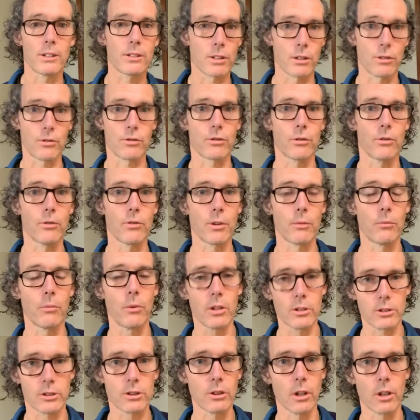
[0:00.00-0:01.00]
is the truth and
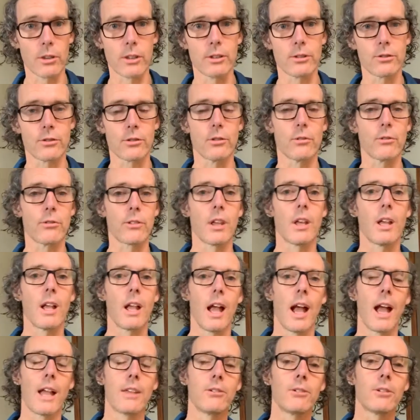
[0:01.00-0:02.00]
what's not the truth,
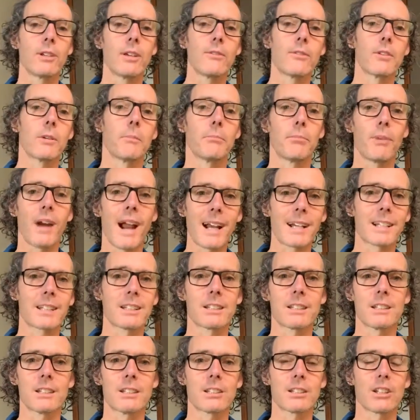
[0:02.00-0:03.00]
and you give them
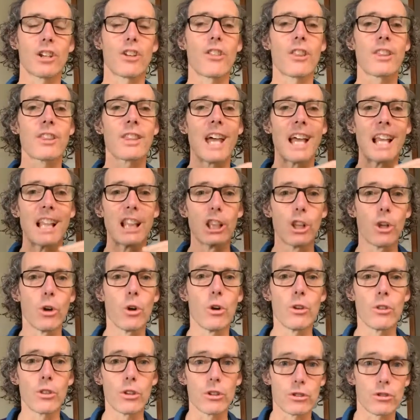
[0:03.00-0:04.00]
practices so that they
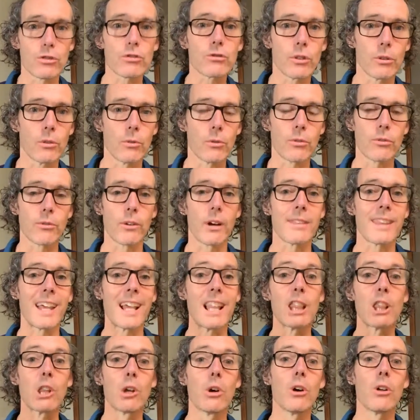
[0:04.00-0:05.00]
learn the truth, right?
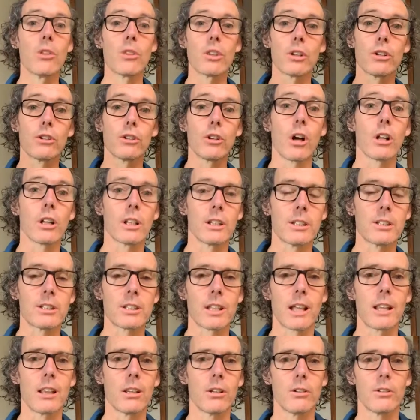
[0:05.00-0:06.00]
They learn the knowledge,
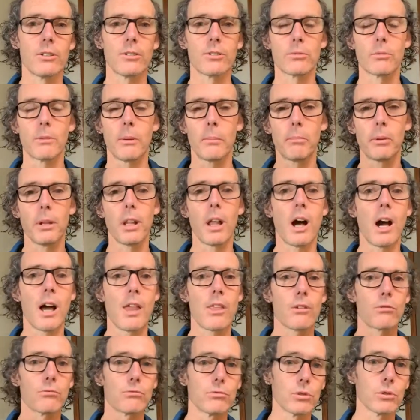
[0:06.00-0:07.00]
they learn to
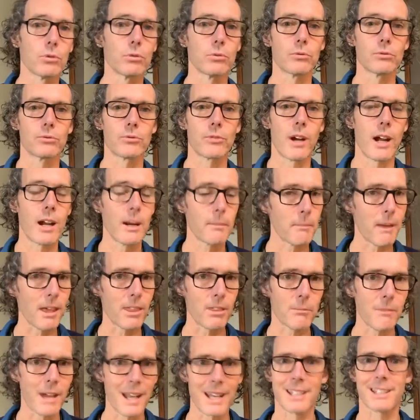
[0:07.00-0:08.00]
apply the rules, right? A
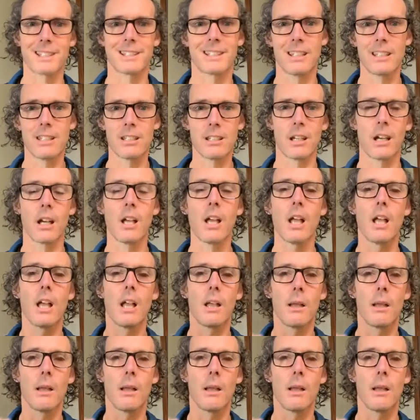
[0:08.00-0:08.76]
mathematics teacher